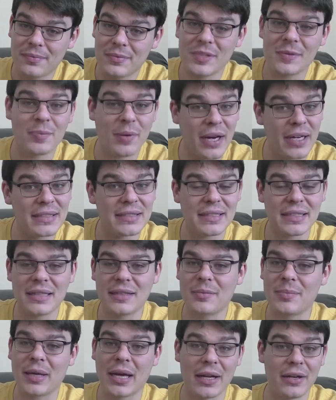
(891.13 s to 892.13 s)
Surprisingly
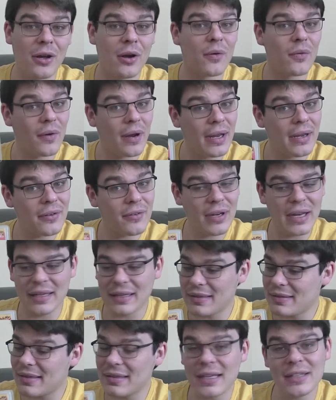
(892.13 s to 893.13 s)
a little bit. I know, right?
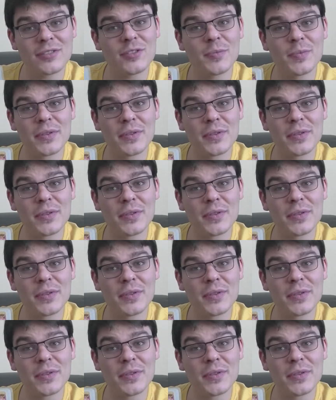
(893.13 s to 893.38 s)
And it's a late